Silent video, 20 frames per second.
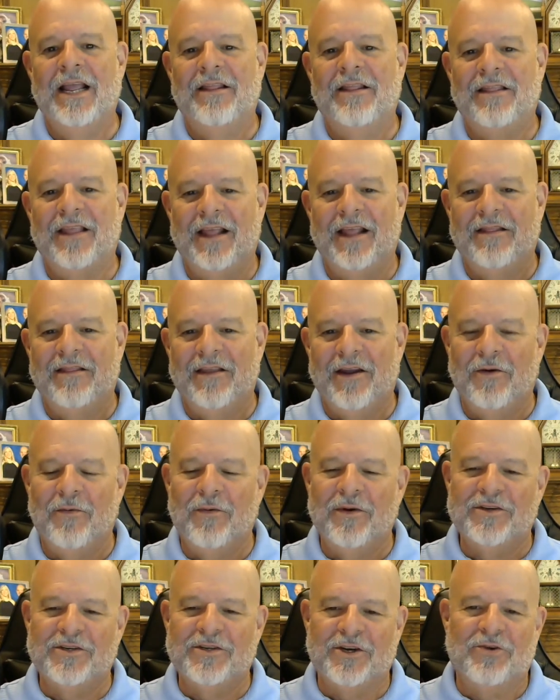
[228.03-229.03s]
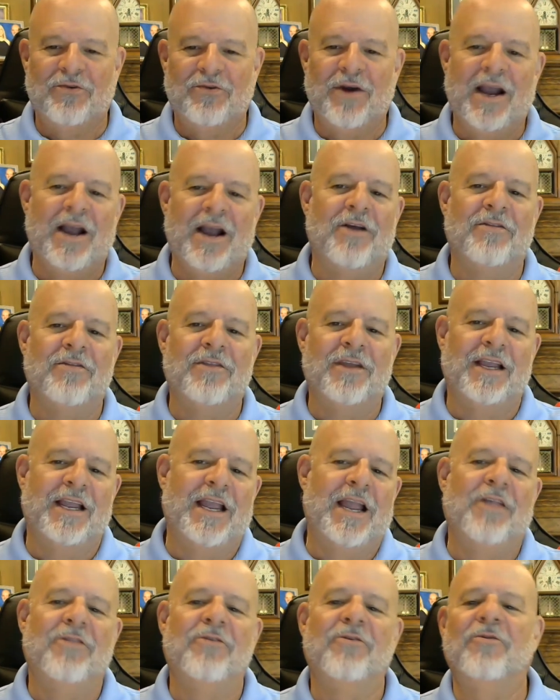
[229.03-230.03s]
that there was a crowd that
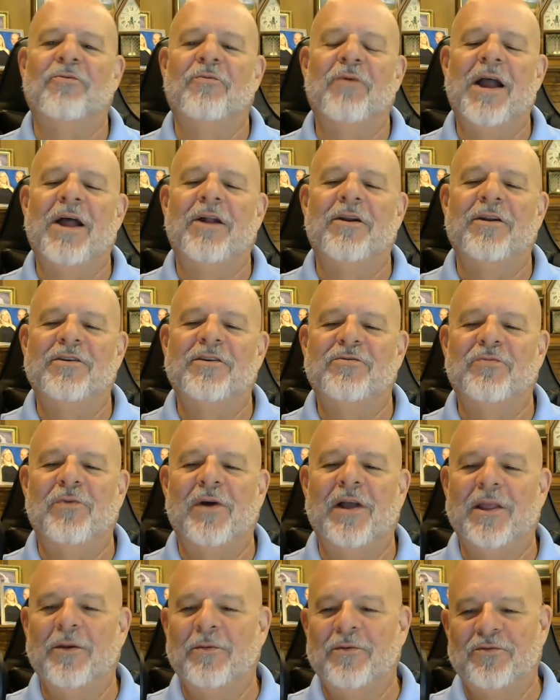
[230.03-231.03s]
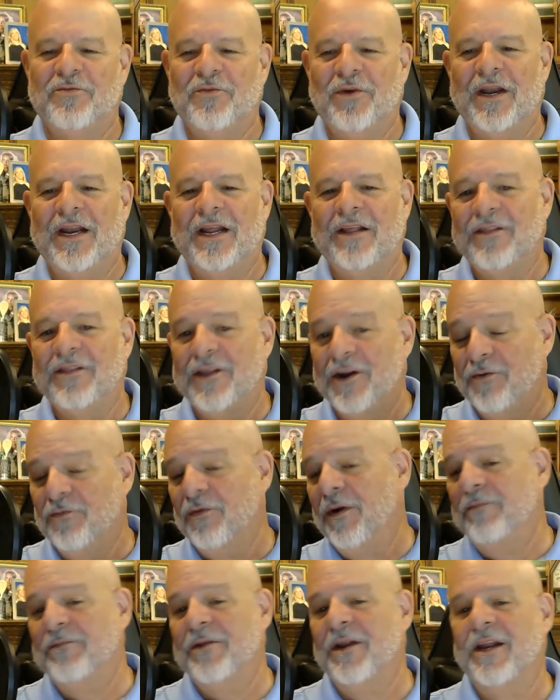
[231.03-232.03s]
gathered around us while I was reading that
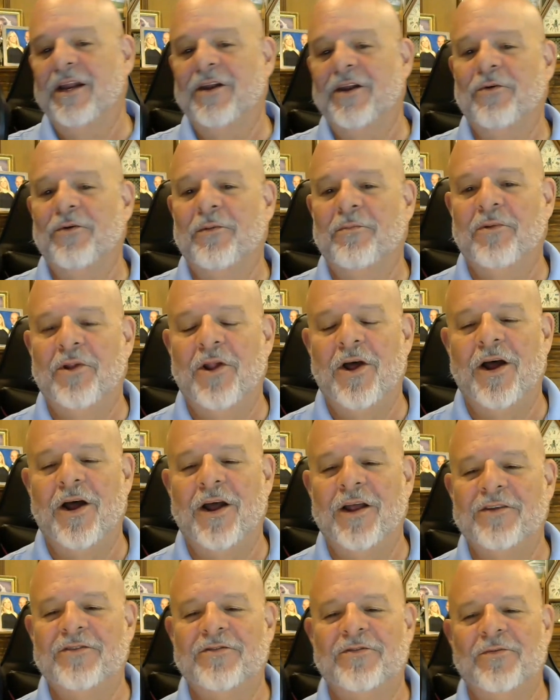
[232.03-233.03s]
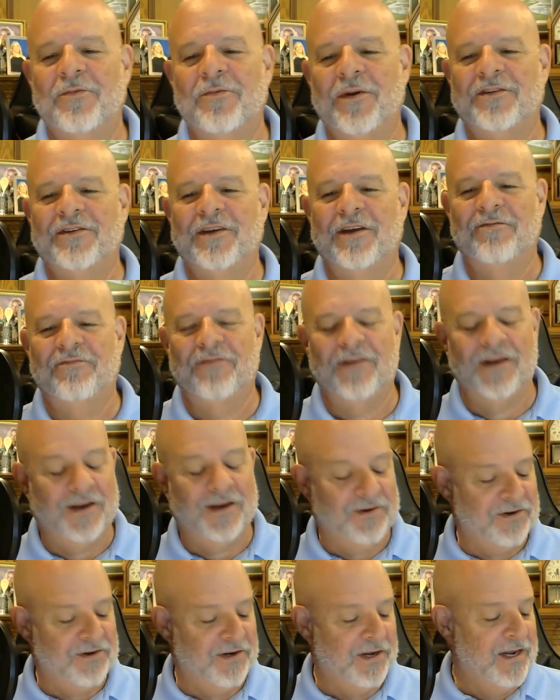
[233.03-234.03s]
erupted into applause once I
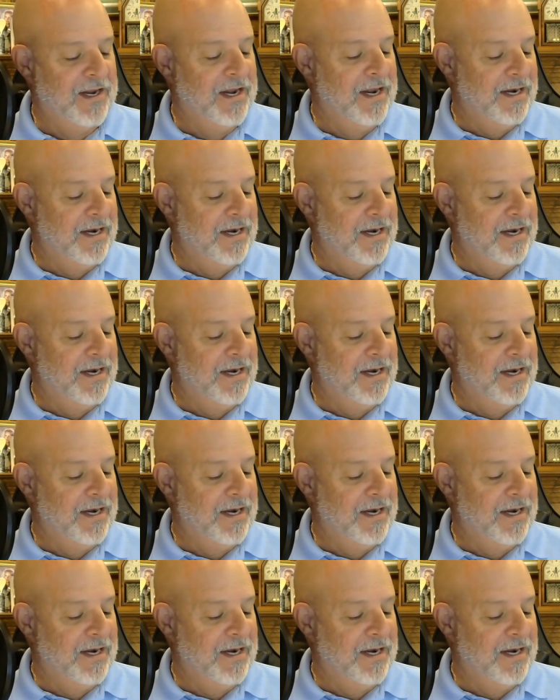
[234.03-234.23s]
finished.